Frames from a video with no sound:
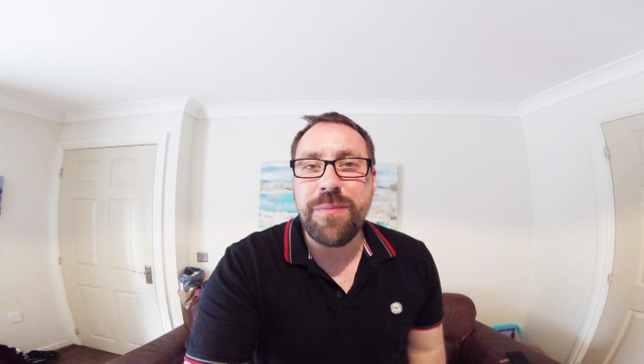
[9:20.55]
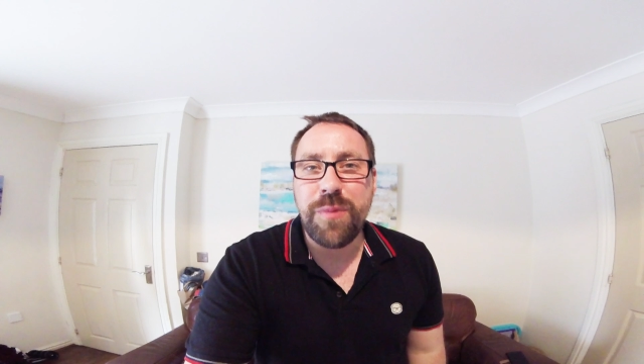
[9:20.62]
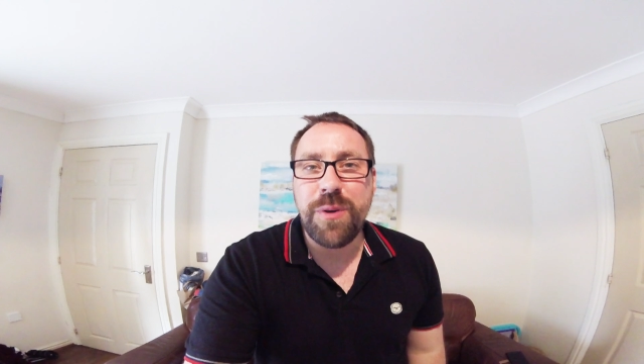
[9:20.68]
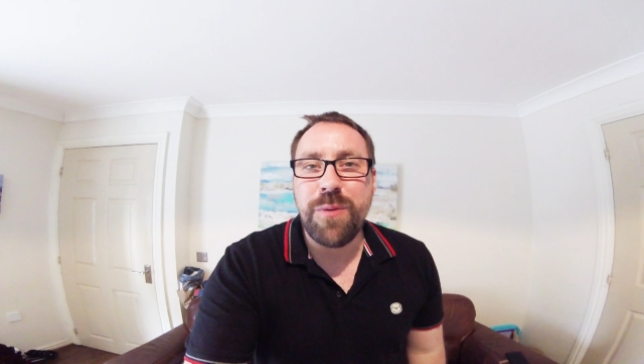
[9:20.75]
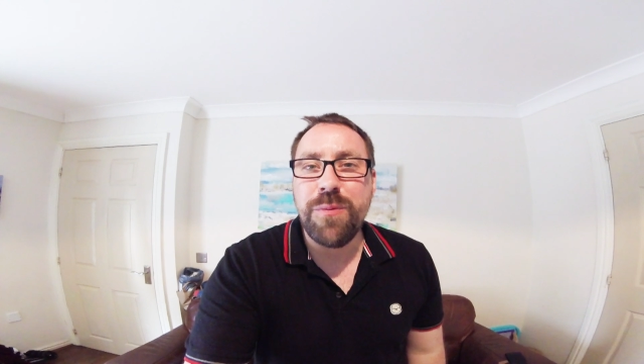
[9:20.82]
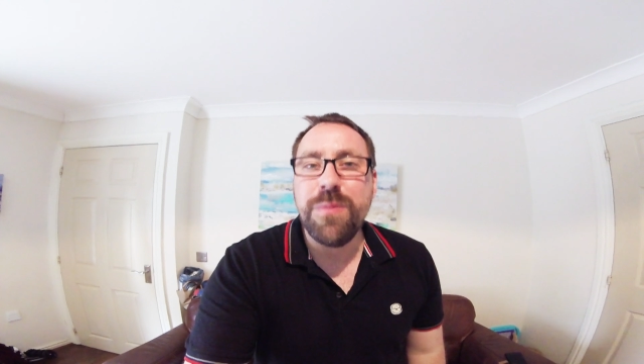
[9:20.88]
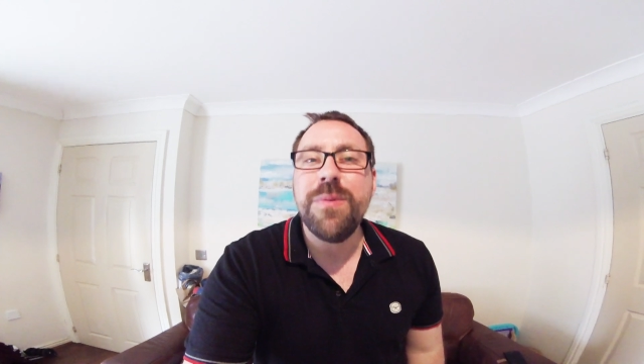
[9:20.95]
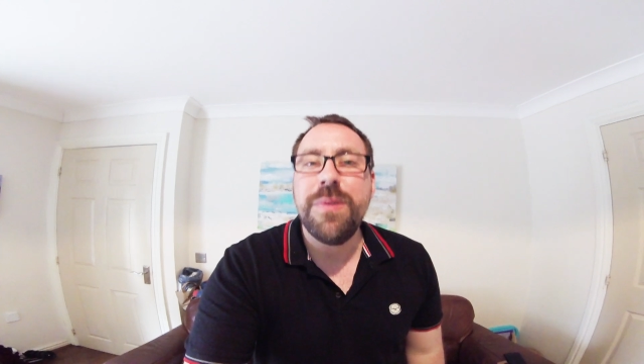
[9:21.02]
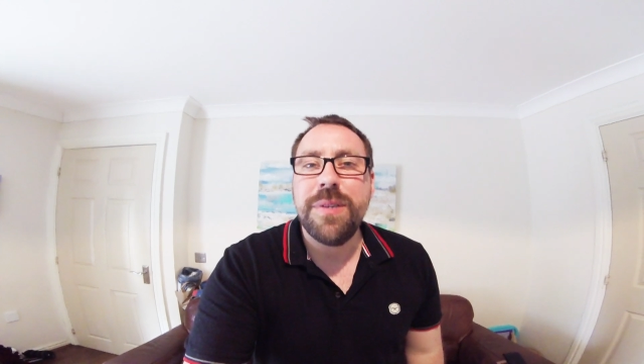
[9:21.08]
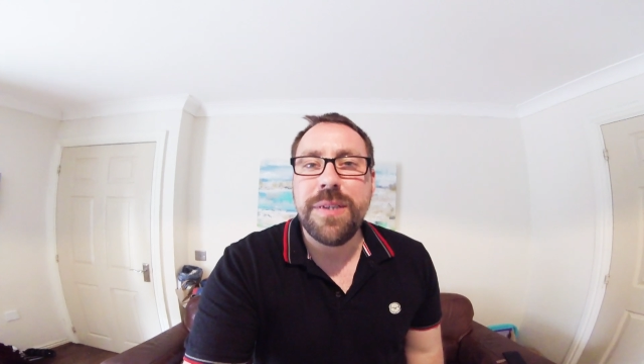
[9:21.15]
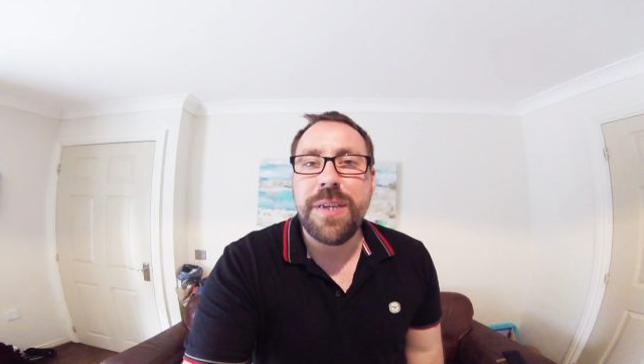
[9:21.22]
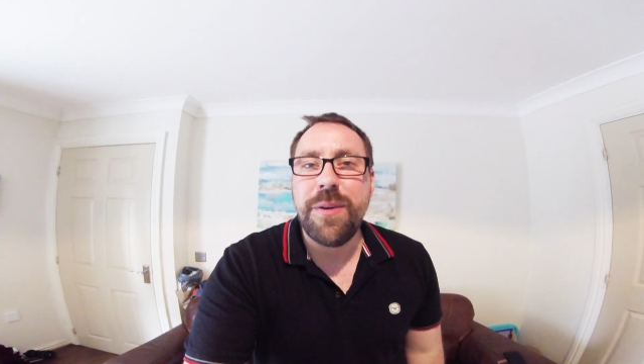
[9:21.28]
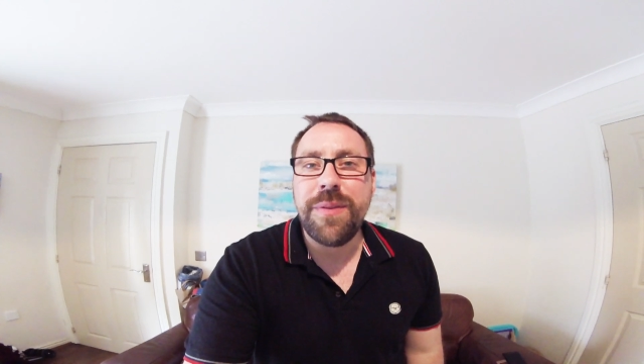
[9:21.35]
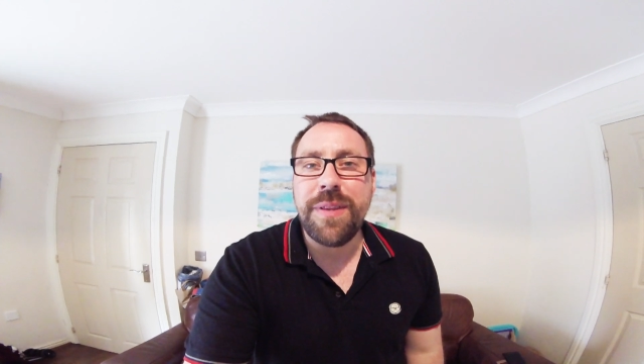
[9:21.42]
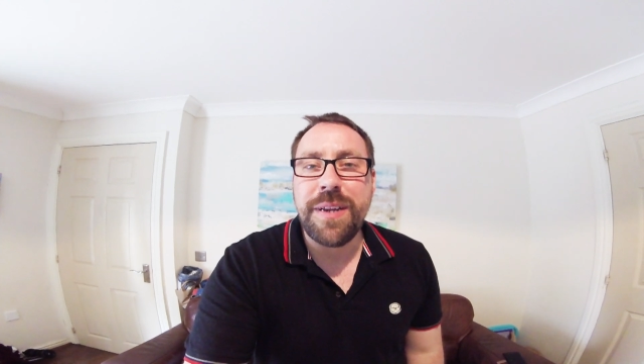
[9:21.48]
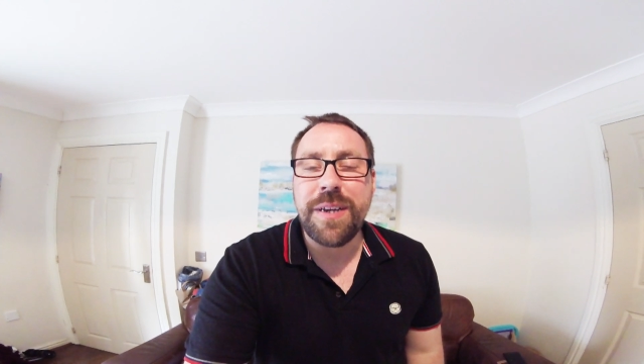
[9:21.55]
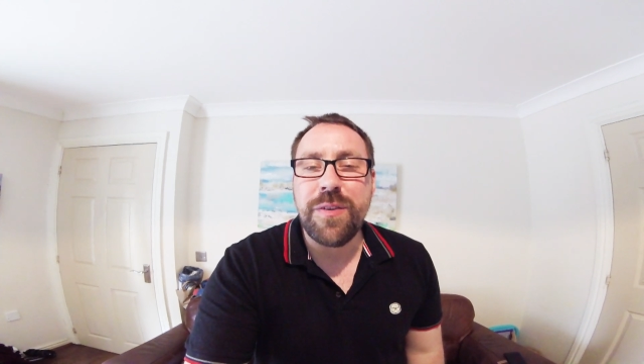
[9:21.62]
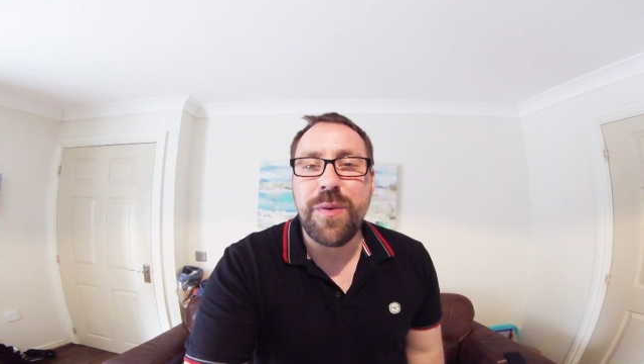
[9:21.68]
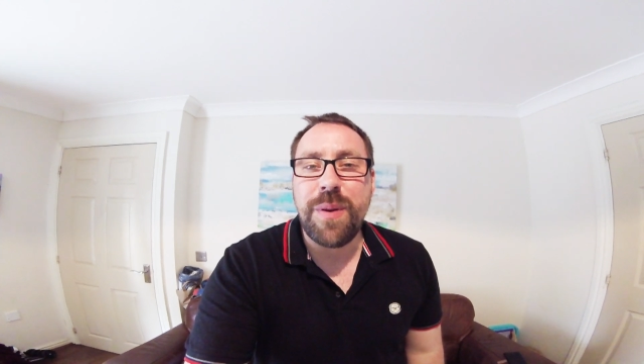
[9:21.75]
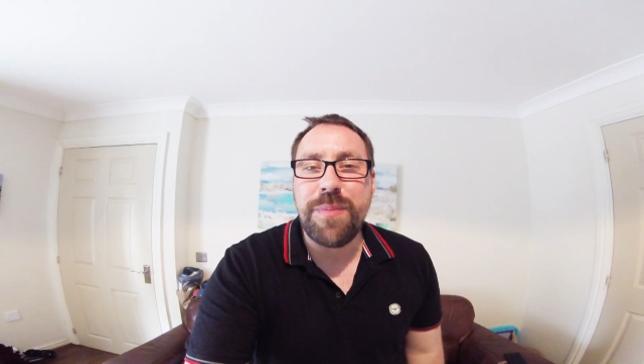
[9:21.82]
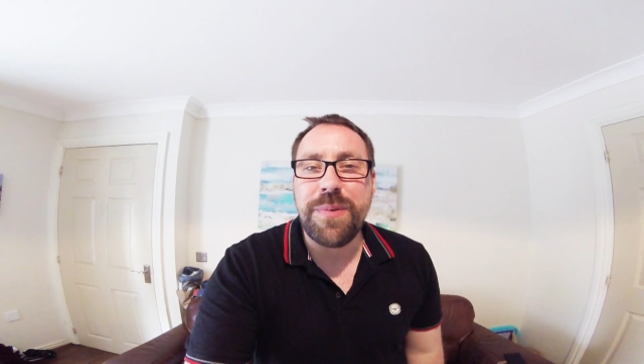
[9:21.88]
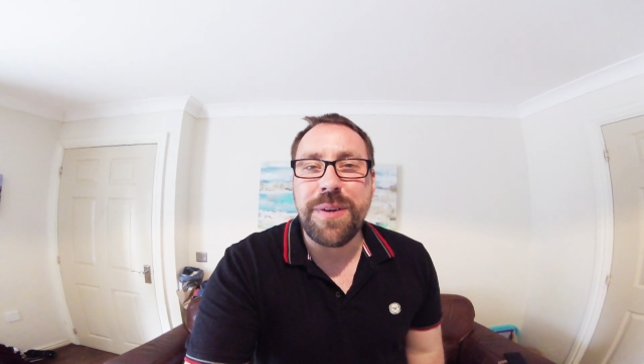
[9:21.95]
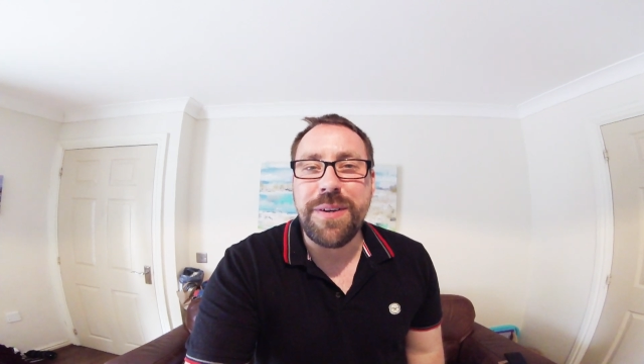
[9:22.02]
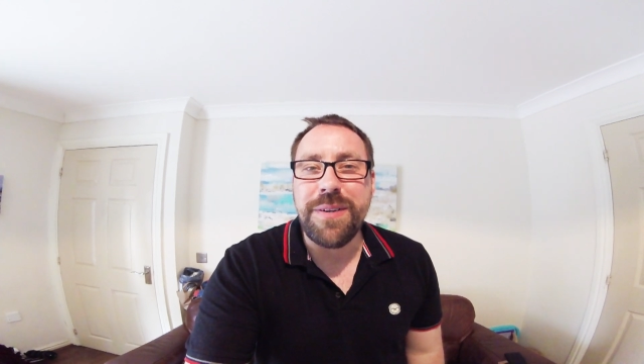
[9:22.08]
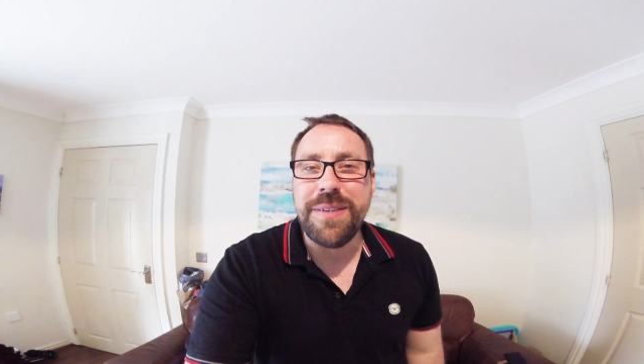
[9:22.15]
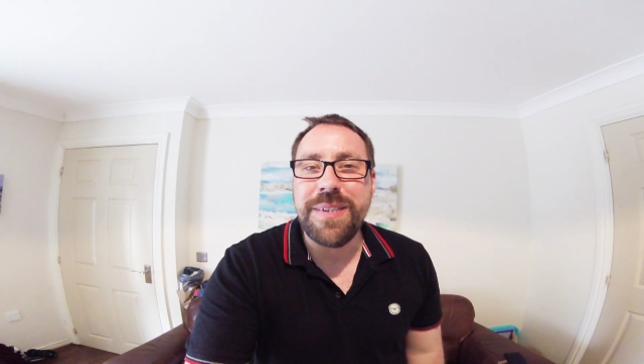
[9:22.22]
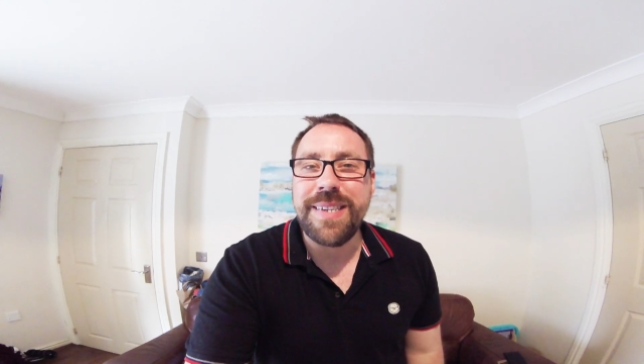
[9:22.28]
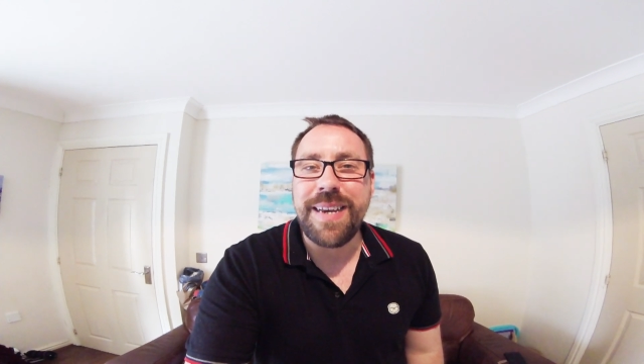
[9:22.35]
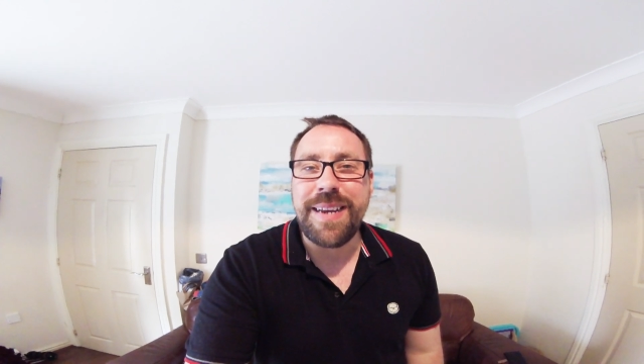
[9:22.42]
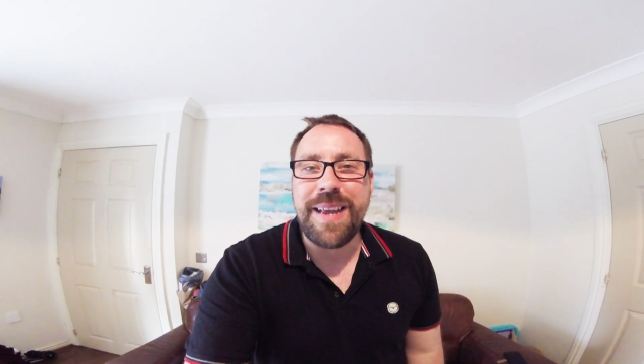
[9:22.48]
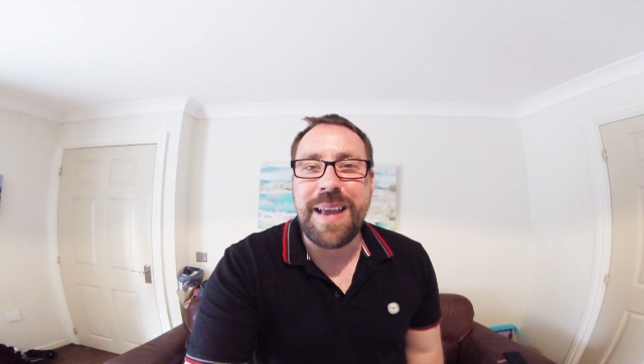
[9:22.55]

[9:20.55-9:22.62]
and we'll see you in the next few episodes. Take